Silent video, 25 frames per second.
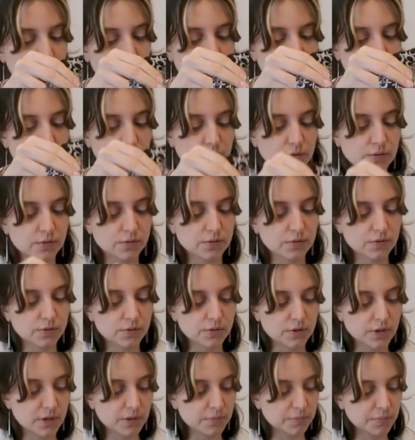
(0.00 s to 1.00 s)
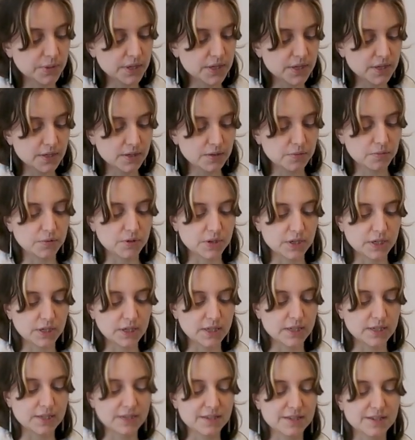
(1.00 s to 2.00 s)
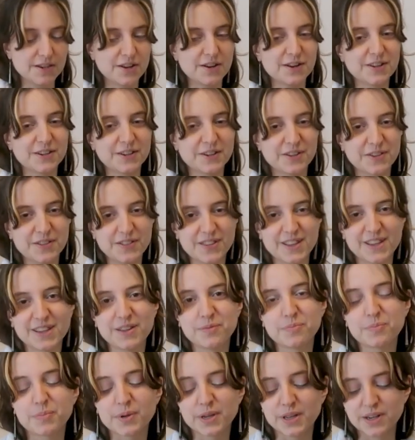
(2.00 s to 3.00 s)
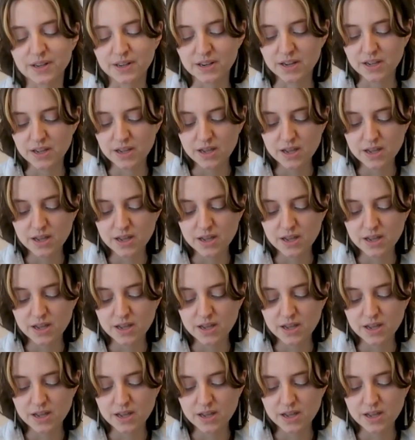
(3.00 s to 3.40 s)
do to that piece, which I guess is not a good thing, but